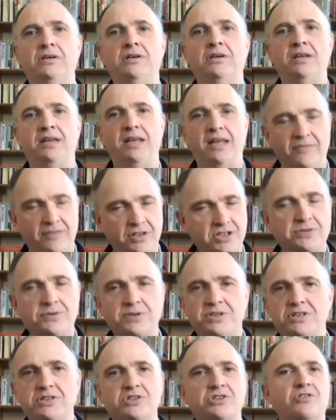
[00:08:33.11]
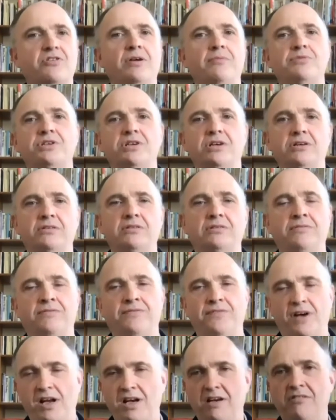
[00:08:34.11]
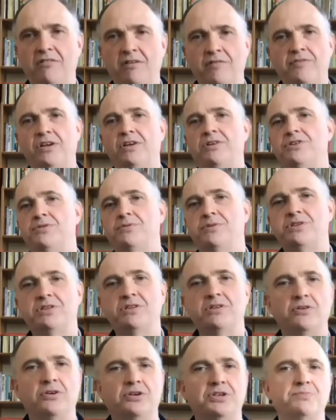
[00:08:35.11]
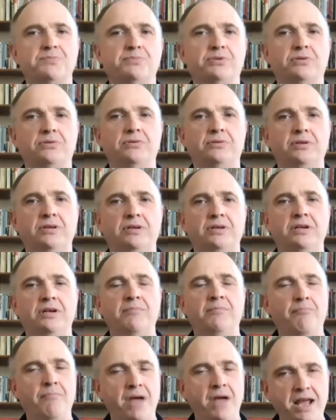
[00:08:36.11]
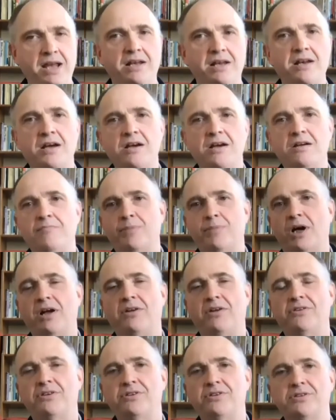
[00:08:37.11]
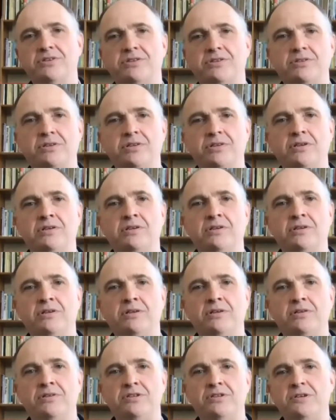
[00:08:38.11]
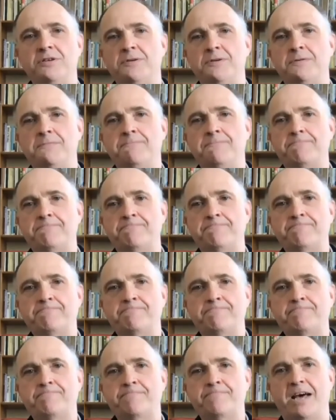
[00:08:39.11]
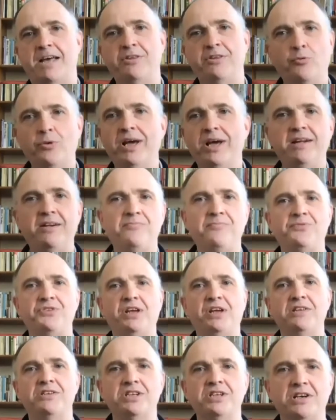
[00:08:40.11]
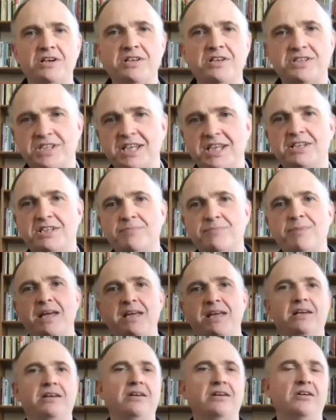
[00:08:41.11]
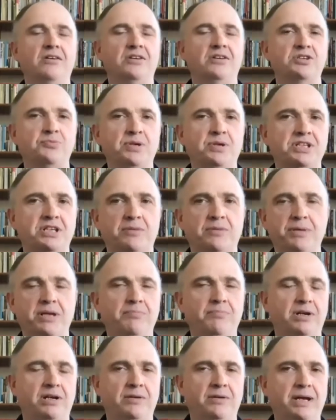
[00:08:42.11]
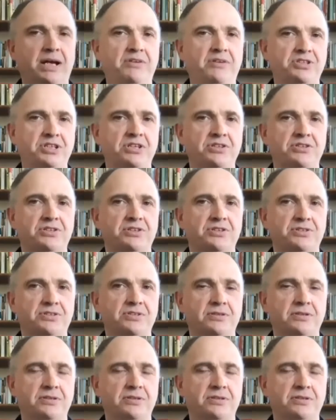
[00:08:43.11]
given to us in Scripture, finally revealed to us in the gospel, made known by others too, and that we in turn seek to make it known as we tell people about Jesus.